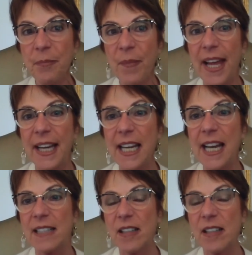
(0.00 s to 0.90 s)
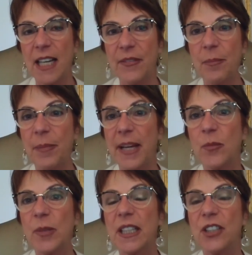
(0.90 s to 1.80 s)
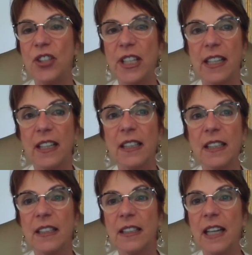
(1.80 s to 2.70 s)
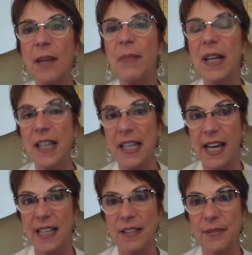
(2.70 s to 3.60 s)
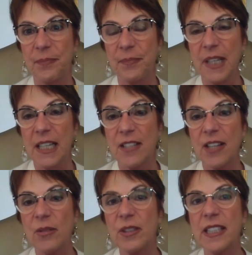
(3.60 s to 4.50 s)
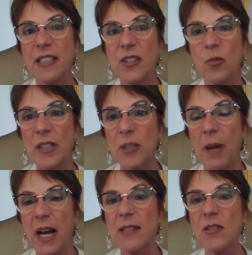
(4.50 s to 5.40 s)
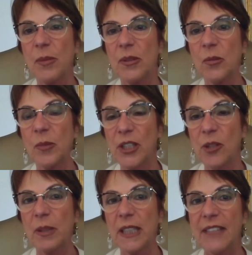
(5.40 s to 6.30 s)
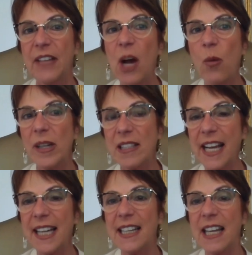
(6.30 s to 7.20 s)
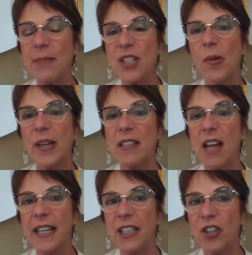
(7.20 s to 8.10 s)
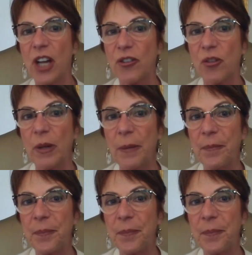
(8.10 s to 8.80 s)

and he has not even been with Aegea a month yet. So this is what's possible when you believe. What's getting them so excited, Joshua?